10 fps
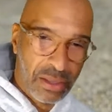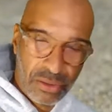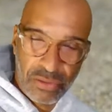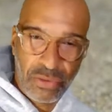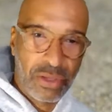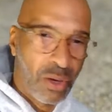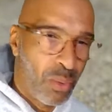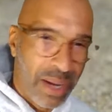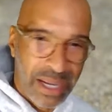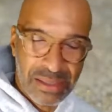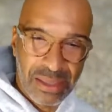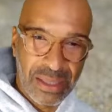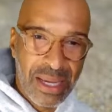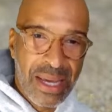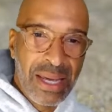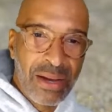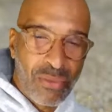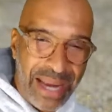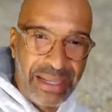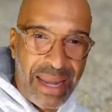Those of you that are watching
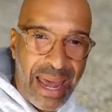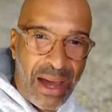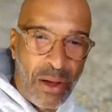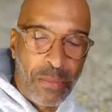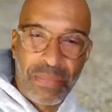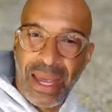right now,